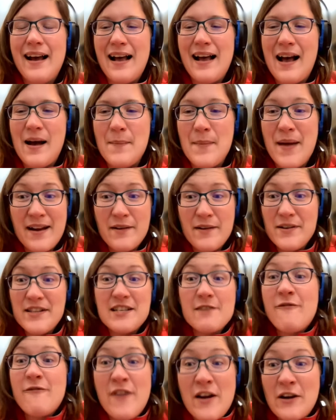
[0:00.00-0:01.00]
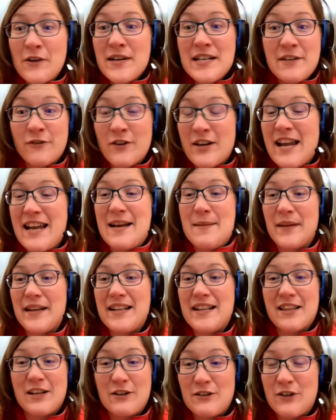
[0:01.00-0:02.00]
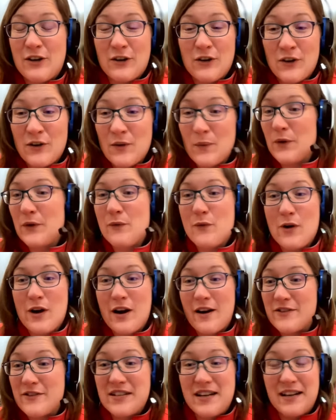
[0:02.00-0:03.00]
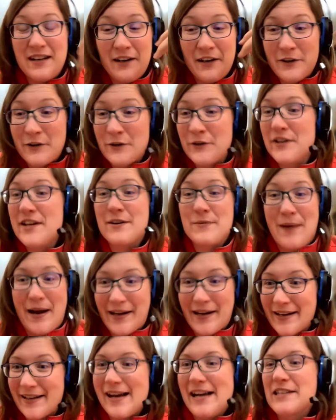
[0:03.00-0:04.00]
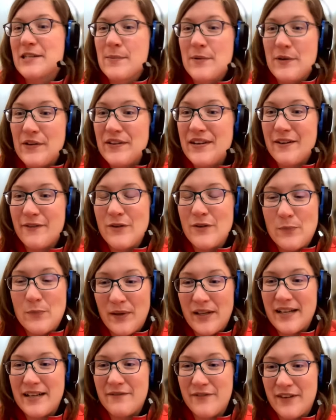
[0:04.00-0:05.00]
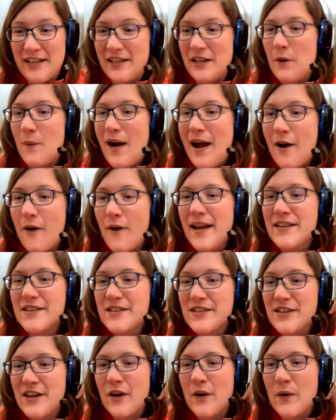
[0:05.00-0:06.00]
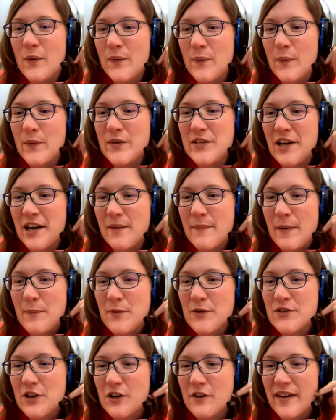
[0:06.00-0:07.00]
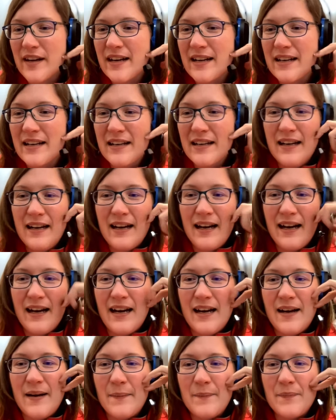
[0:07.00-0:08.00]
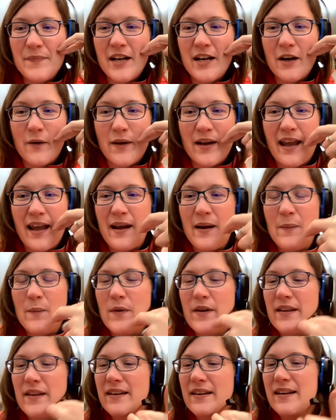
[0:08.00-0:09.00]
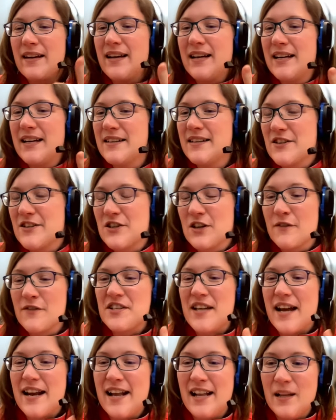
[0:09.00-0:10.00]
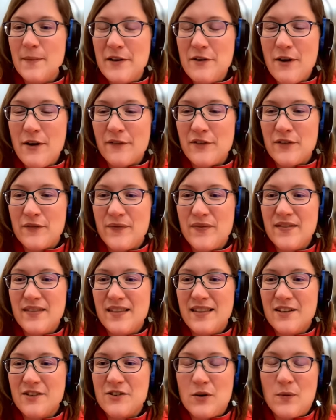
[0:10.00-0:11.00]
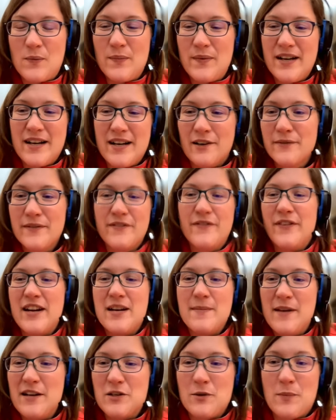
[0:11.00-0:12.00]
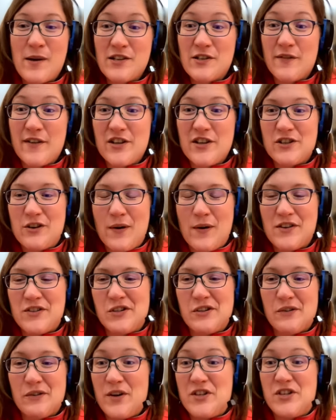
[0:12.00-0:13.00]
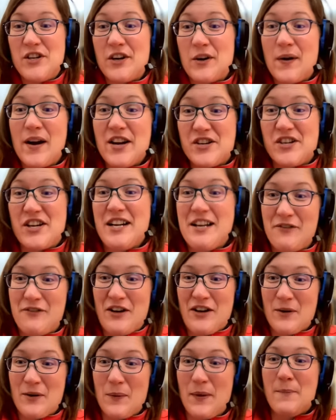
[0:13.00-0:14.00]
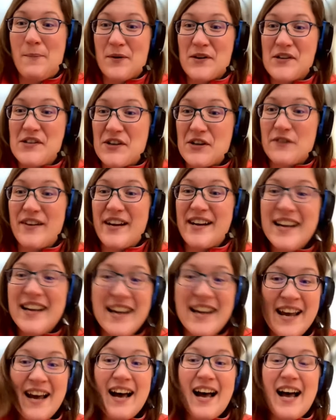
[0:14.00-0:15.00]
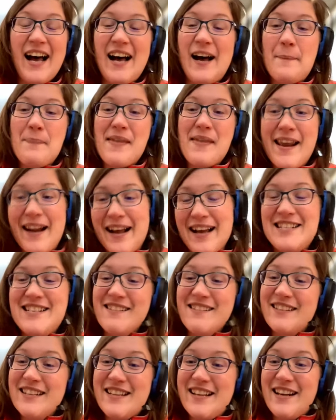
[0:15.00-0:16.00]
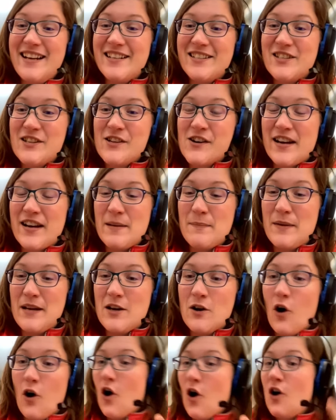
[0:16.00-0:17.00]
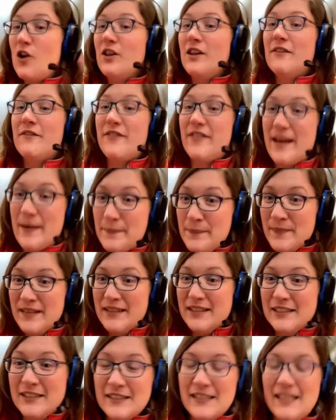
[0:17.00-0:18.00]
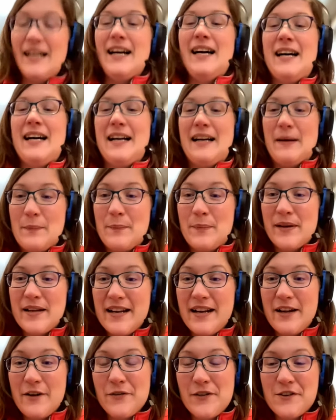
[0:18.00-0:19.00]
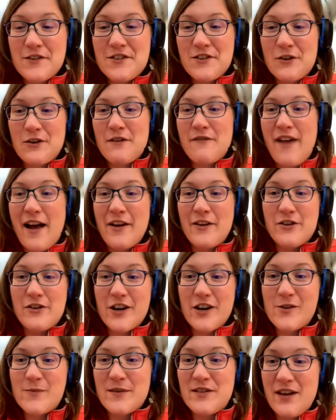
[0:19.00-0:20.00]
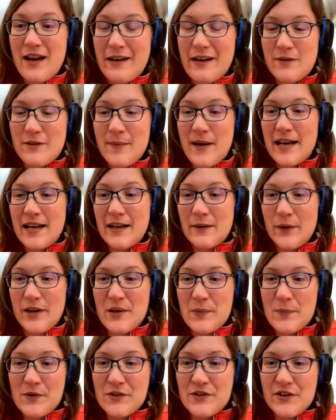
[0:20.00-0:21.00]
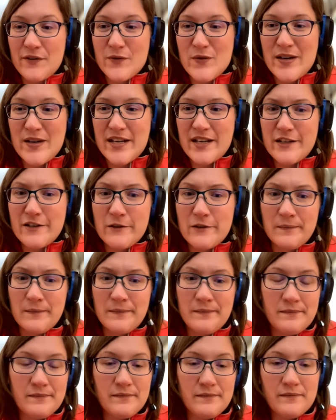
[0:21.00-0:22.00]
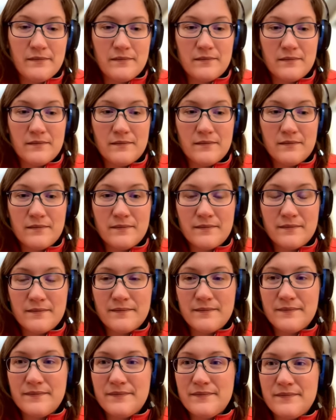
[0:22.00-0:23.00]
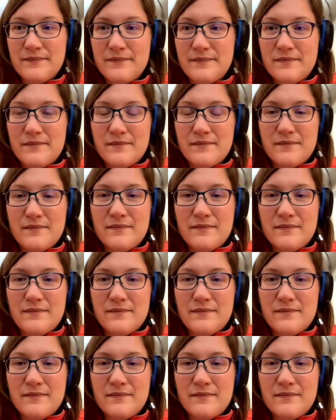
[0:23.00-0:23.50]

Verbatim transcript: And it is a very different game. Like, the current World of Warcraft is utterly unrecognizable if you played vanilla WoW. And so when we talk about preserving, you know, a game with a server-side element, you have to, there's, you know, fundamental preservation question of which iteration of it are we preserving? And ideally the answer can be all of them. But, you know, there's certain value judgments you have to make in what you preserve and what you don't. Yeah. We got time for one more quick question. So